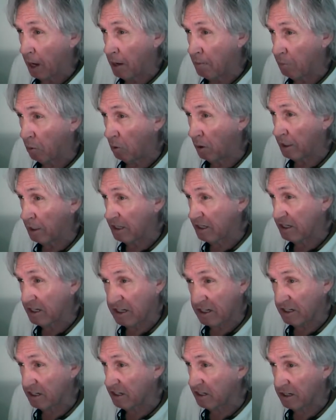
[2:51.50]

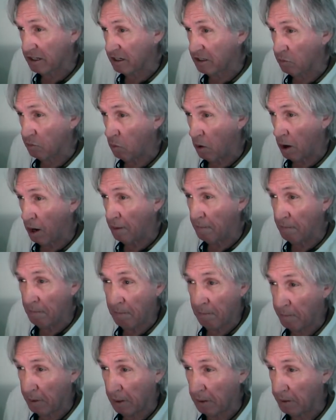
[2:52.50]

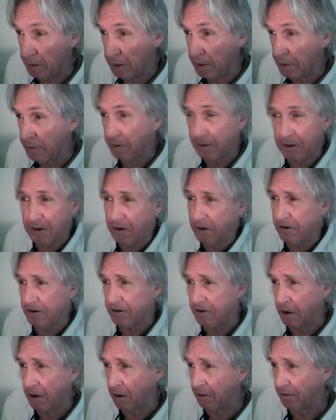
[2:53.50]
8.61 billion.
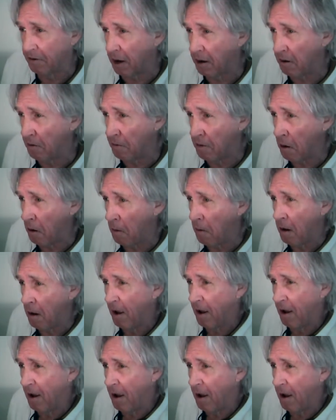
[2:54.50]
Goodness knows. I don't know.